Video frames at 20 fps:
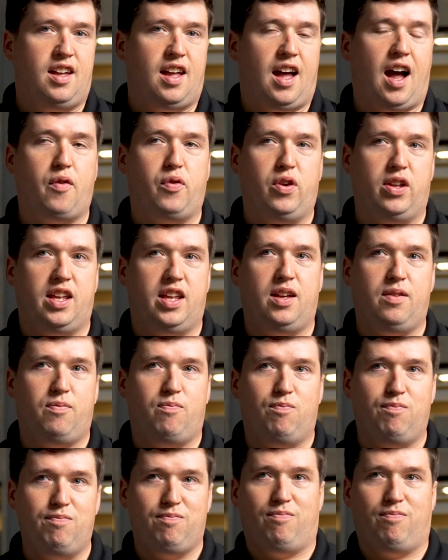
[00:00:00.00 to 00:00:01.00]
I really
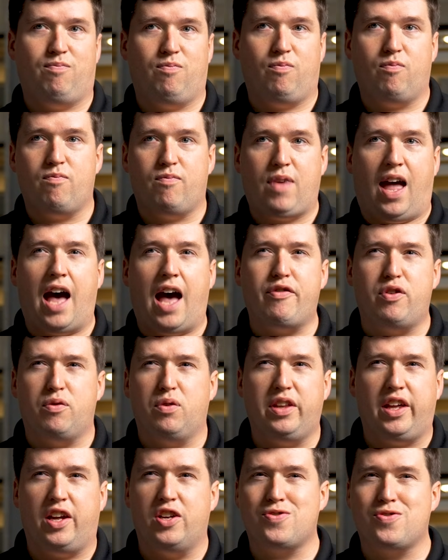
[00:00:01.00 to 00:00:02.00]
haven't
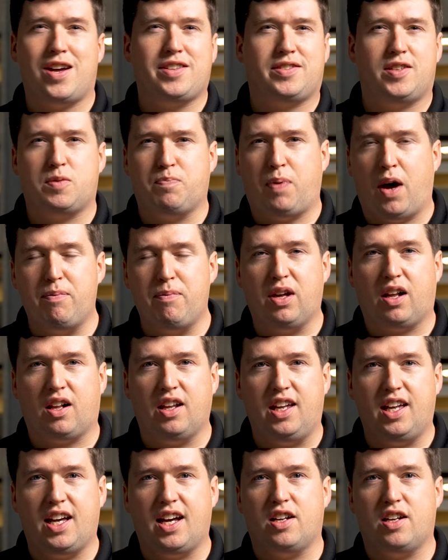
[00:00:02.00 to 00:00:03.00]
really addressed this
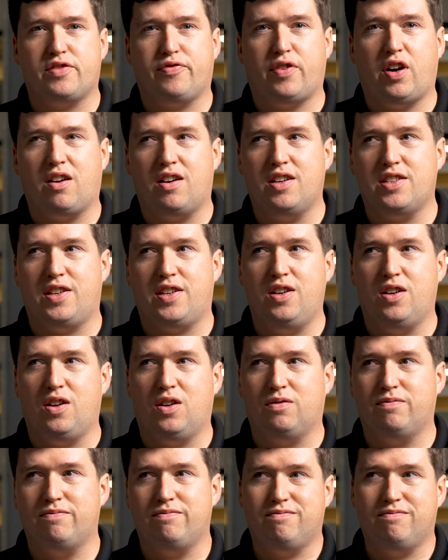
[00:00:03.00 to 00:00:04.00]
publicly yet as far as, you
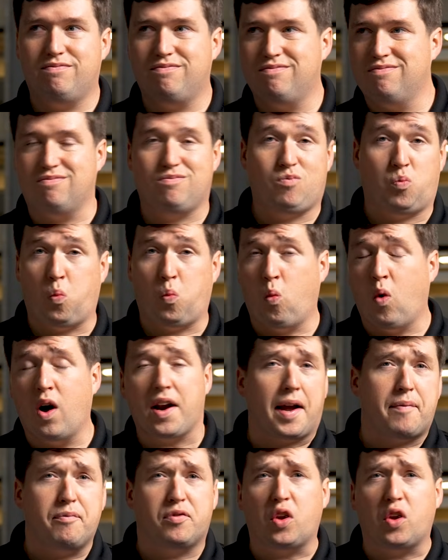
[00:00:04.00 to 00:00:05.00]
know,
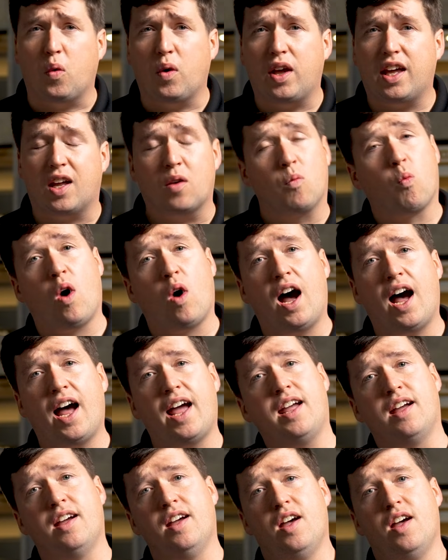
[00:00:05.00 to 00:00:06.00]
what I'm doing and
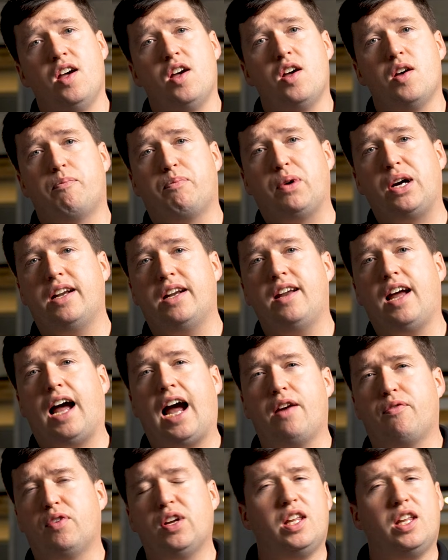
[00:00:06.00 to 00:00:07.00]
why, but
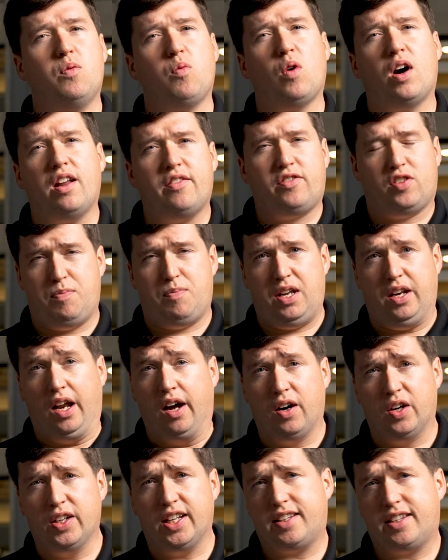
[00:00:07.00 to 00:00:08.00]
I really want it to be
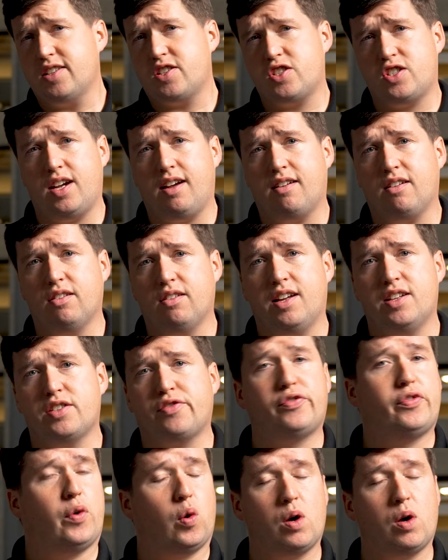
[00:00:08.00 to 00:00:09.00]
known that this channel is
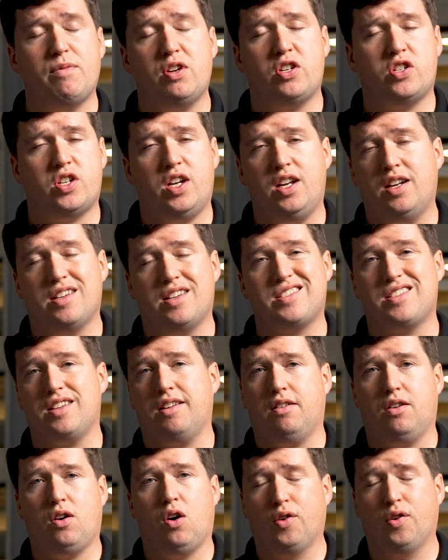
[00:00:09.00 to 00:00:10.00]
for machinists
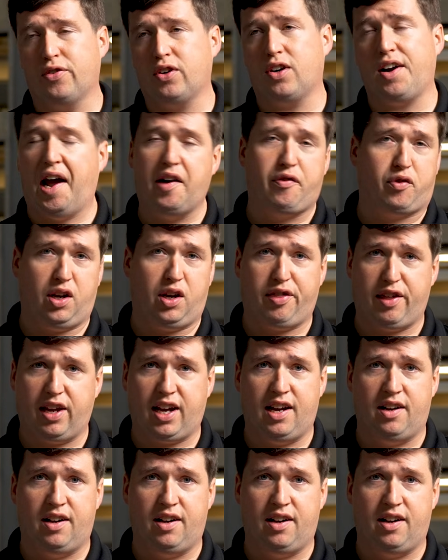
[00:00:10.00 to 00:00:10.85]
over everything